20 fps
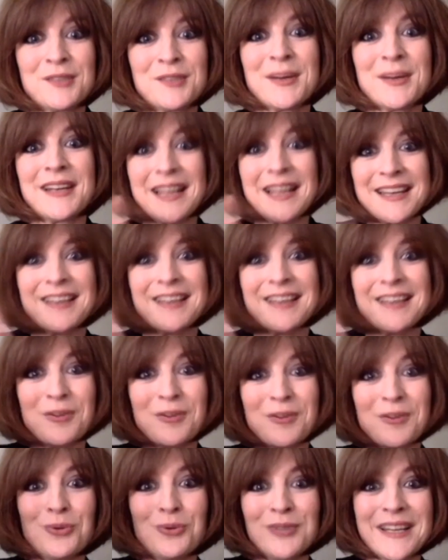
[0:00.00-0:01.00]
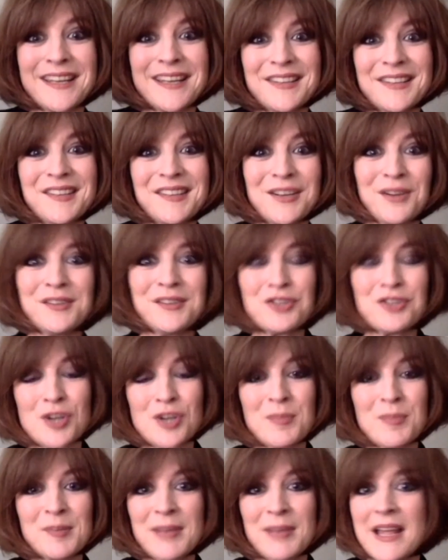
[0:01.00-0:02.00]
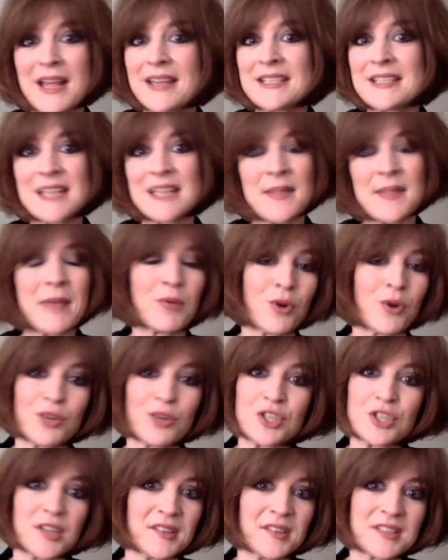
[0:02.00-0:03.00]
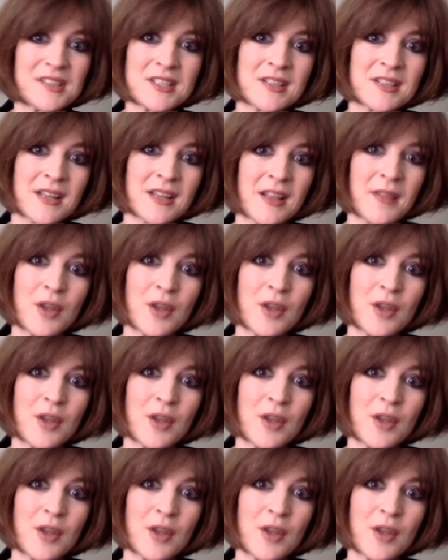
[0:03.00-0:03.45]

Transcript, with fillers: So I had like a whole like series of trips planned, and they all just